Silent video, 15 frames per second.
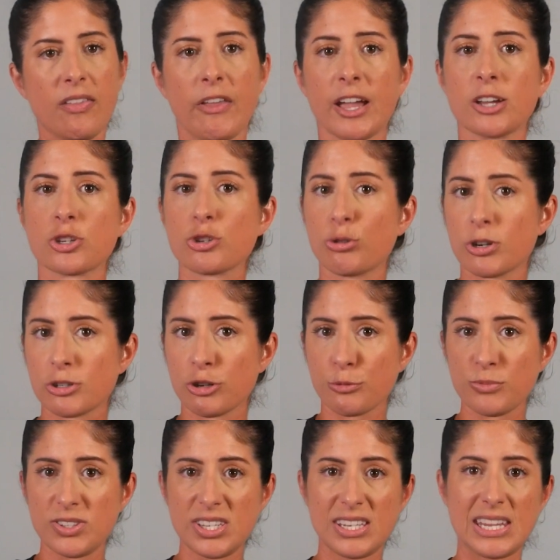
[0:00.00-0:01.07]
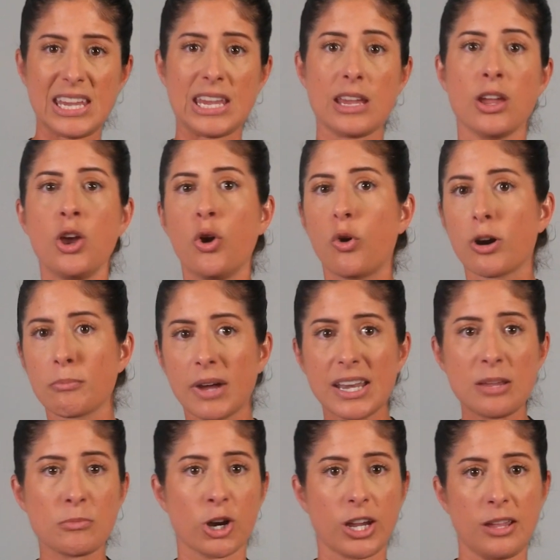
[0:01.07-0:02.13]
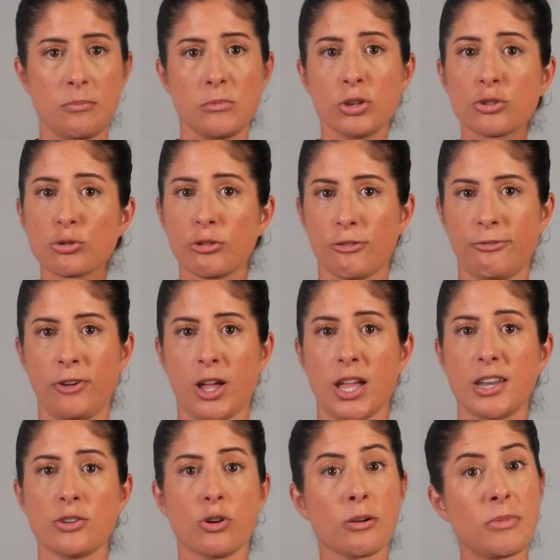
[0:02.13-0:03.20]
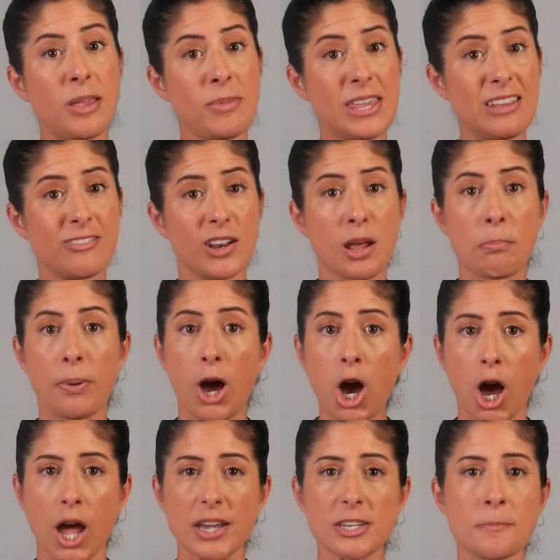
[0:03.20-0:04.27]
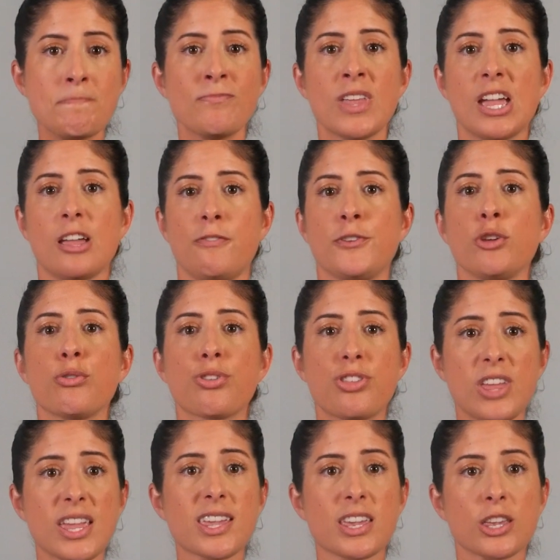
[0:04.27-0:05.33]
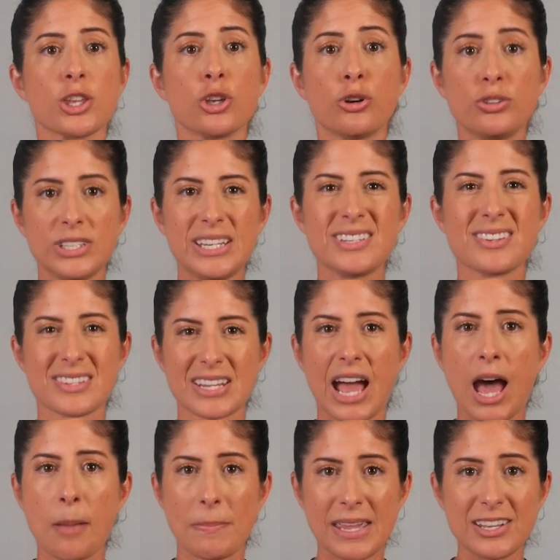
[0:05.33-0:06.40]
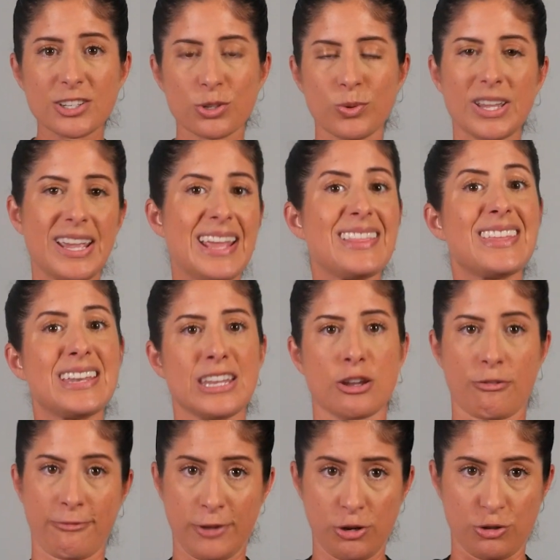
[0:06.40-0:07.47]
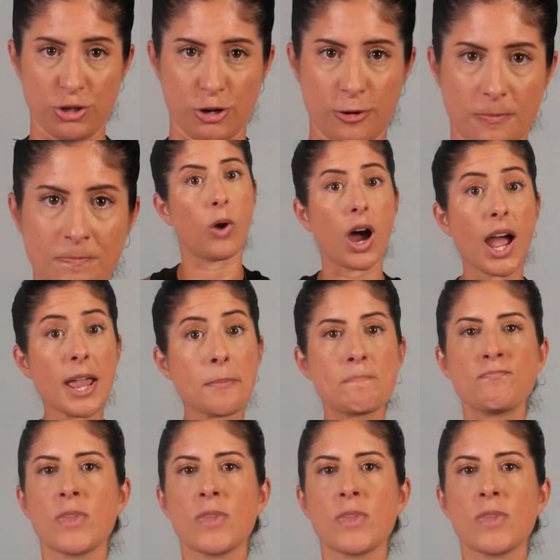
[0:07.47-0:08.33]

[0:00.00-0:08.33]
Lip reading: like a short-term CD or money market mutual fund, or maybe even a bond, if you think you'll need to tap into it in the near future. Why?